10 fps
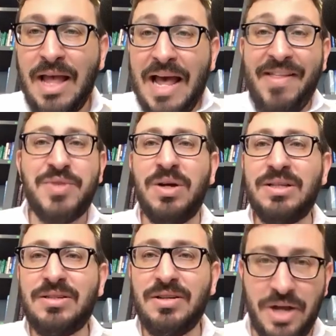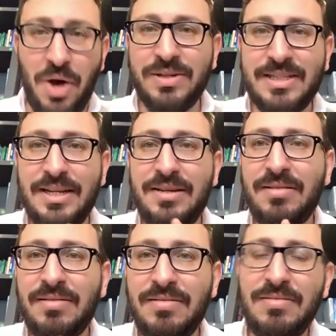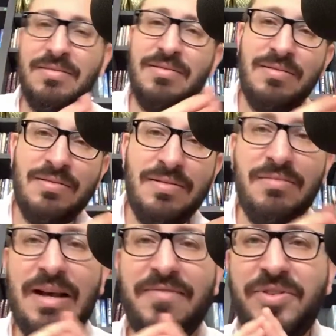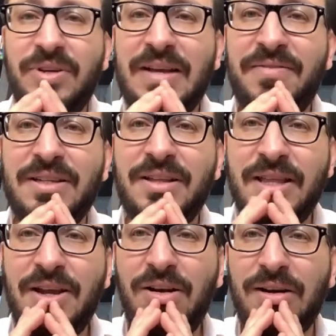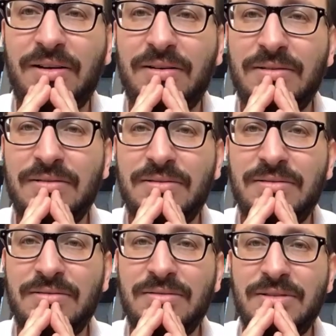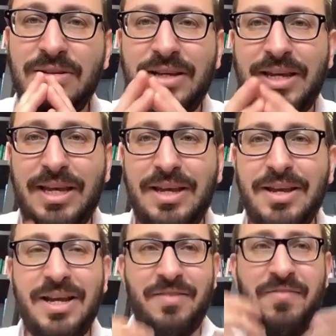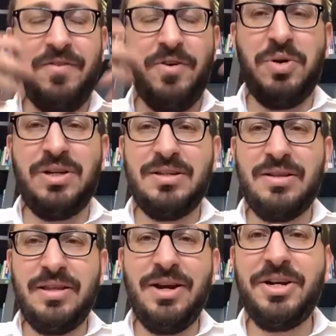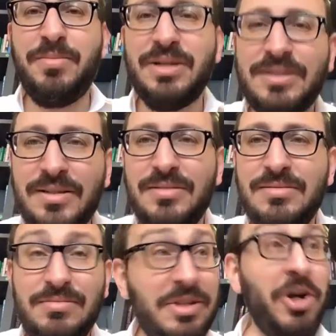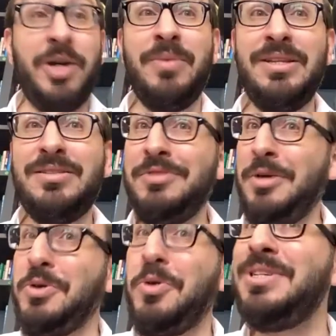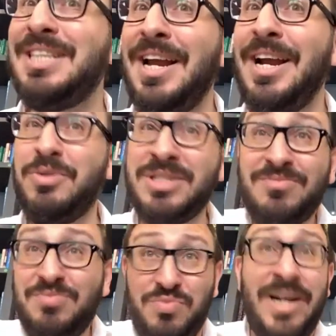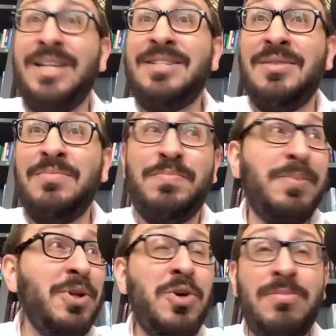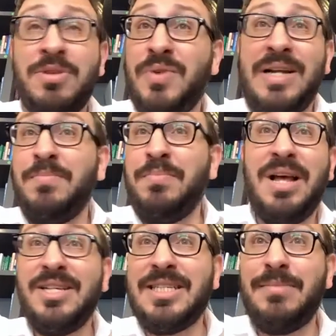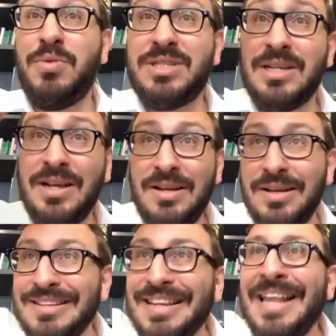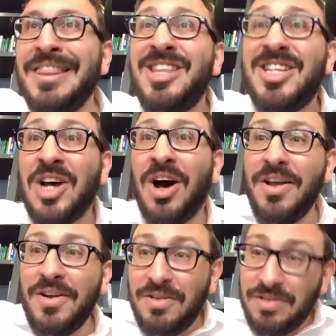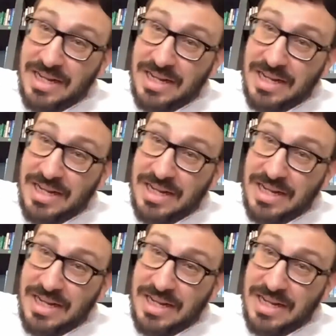And that's what Noah did after he left the ark. He invoked the argument. The argument that was always there, it was ready to bloom, was ready to blossom, it was in the tunnel,